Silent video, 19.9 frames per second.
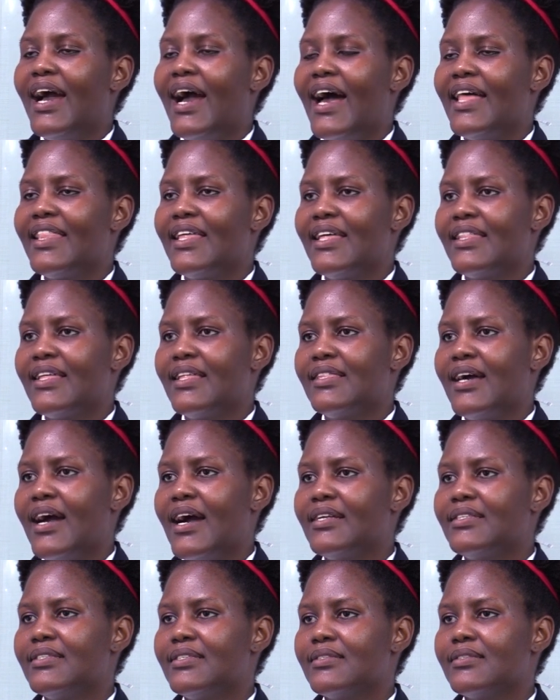Other than
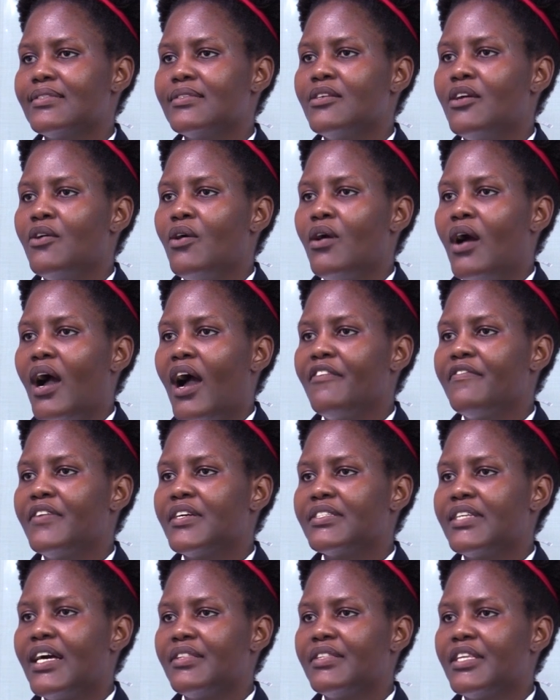that,
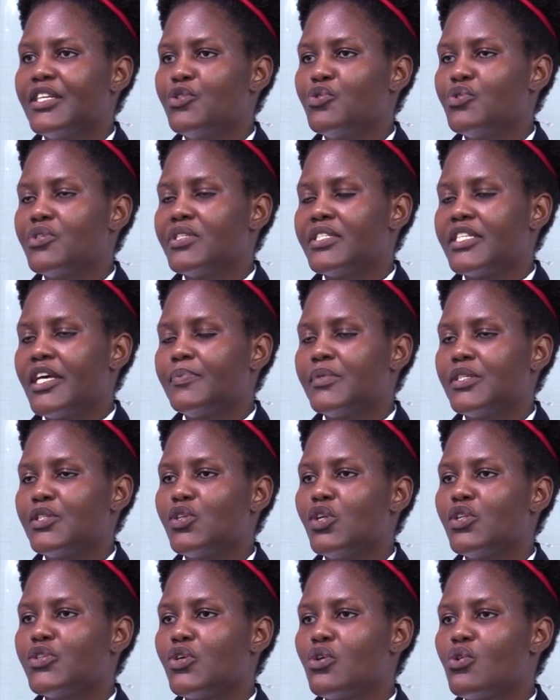having done the two steps, it's
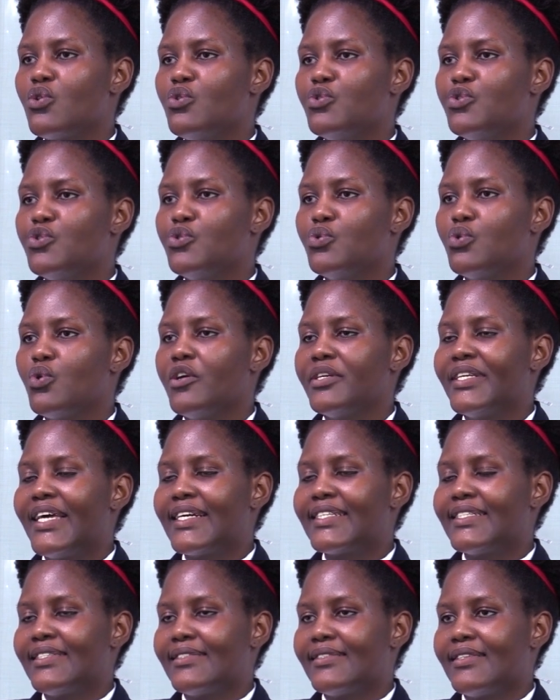also good to
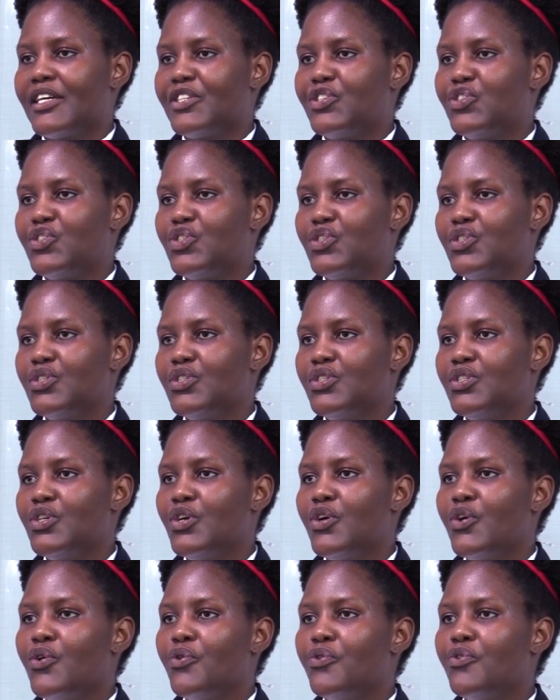conduct a search.
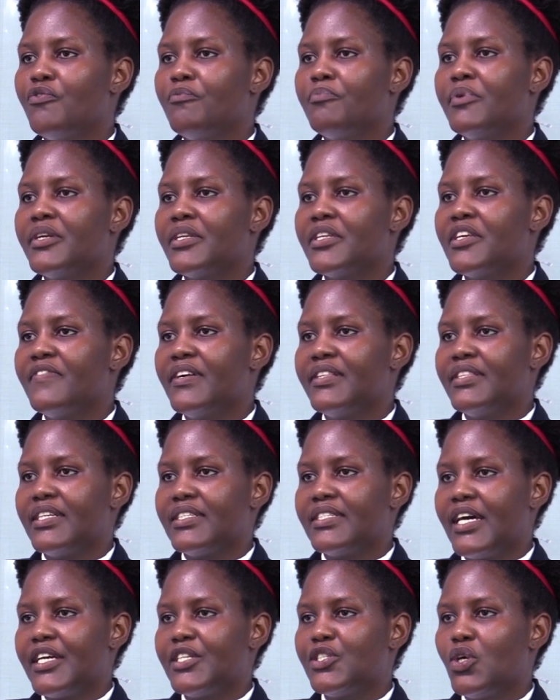You've been given the
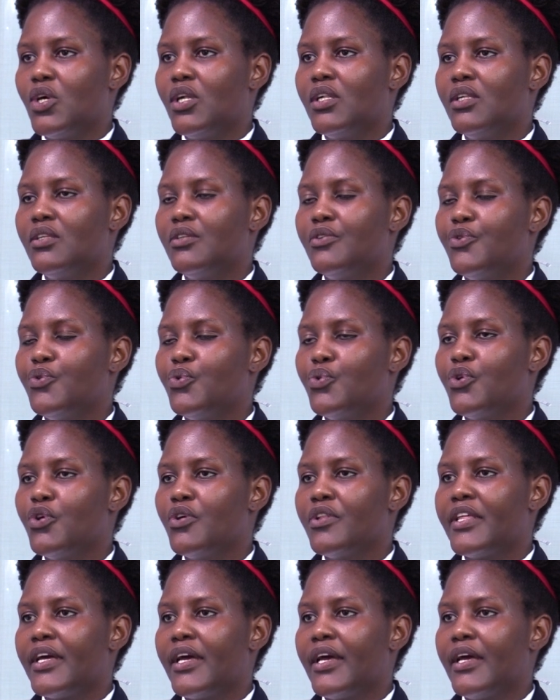title, you
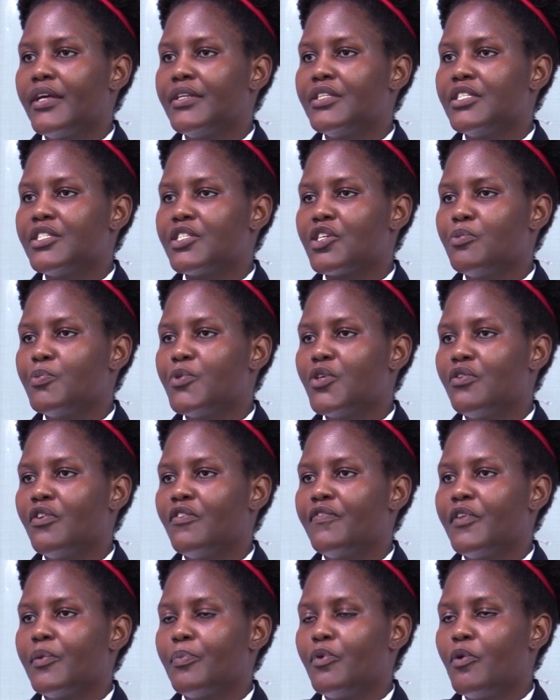know the description
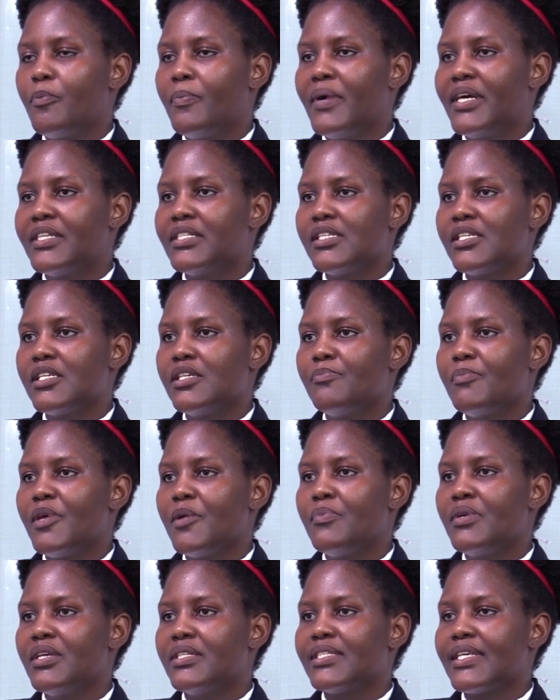of the property,
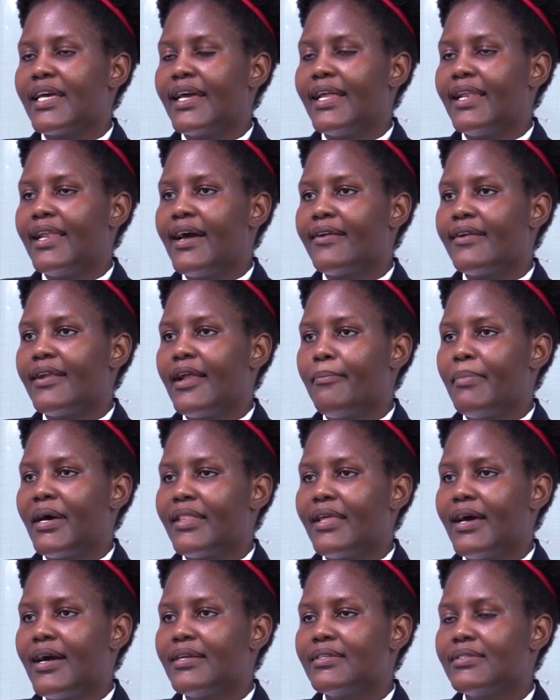maybe it's LR number
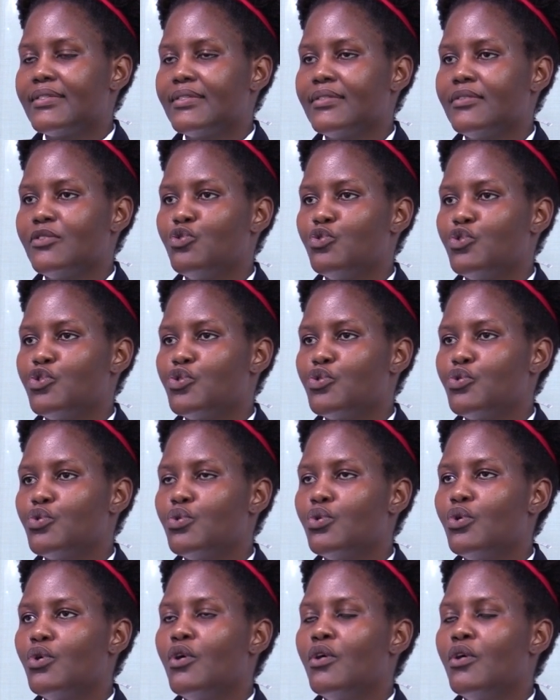that, 22,